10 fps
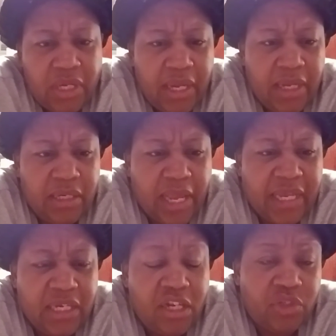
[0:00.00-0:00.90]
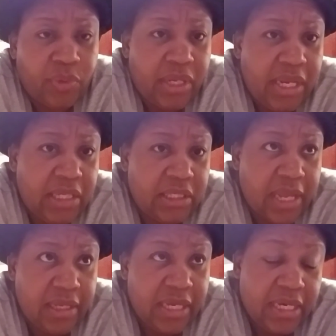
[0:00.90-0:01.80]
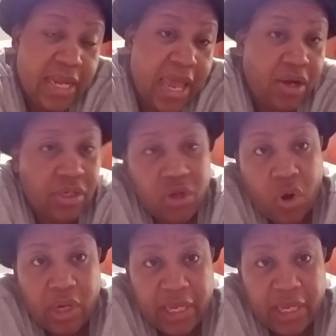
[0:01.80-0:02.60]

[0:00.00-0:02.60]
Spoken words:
And like he does when he's getting out of the car,